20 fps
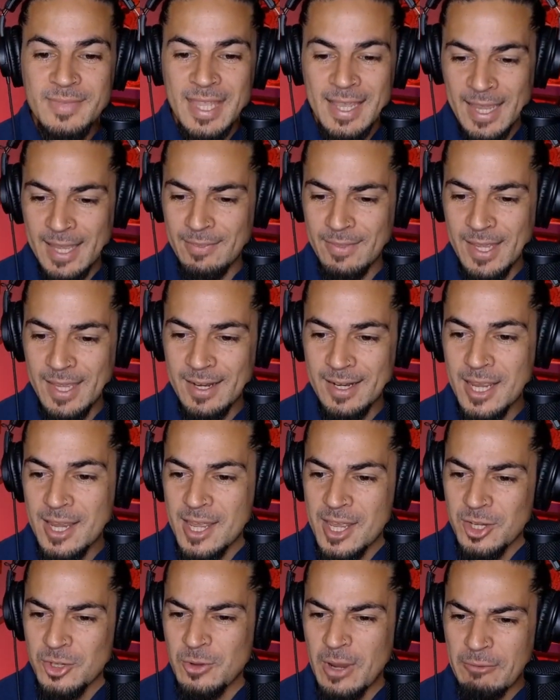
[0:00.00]
And then
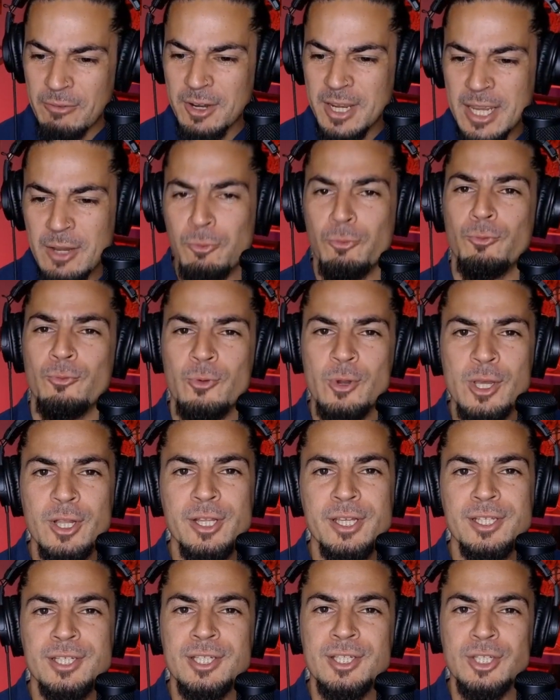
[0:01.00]
you ever get
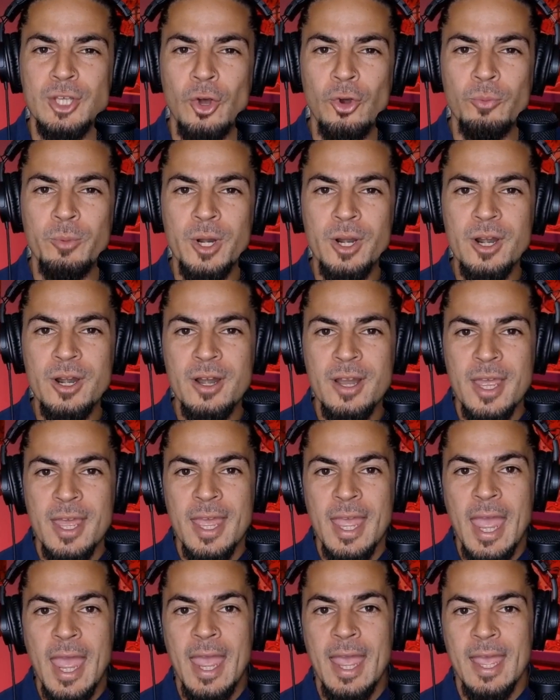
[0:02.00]
really sober
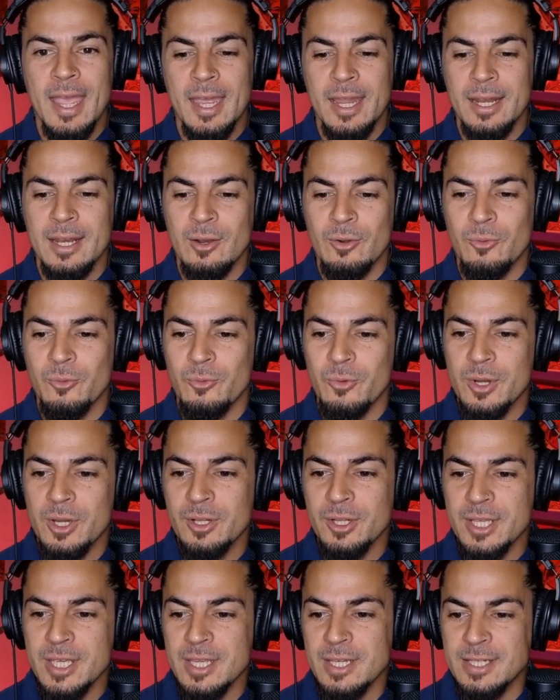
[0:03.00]
and
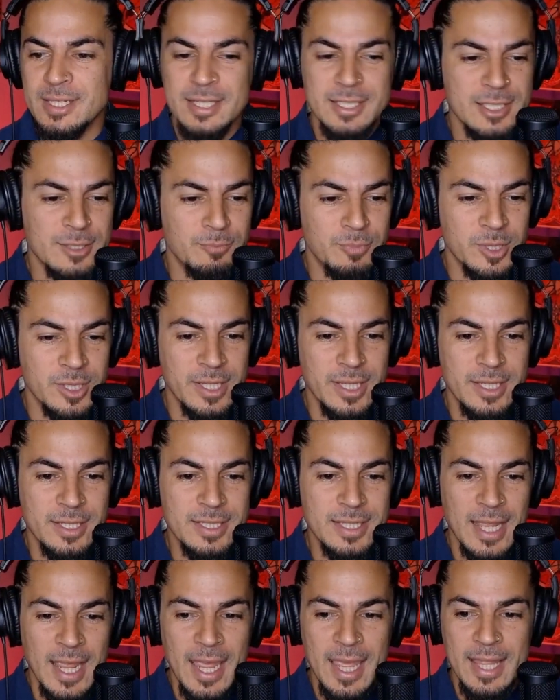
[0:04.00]
really
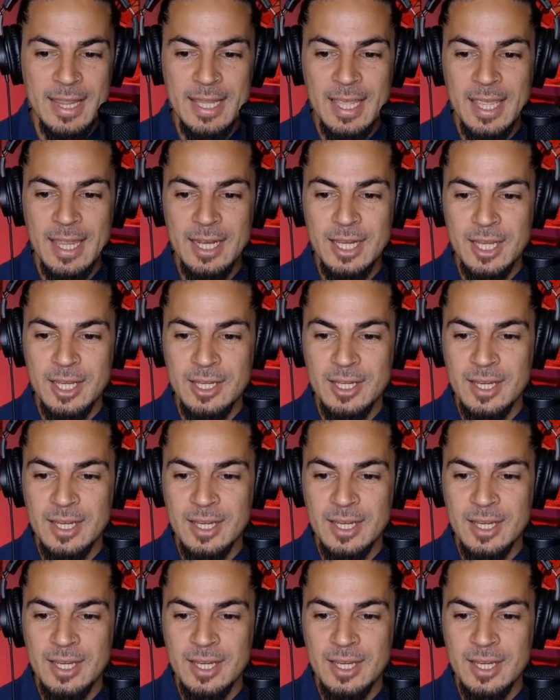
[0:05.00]
disciplined, and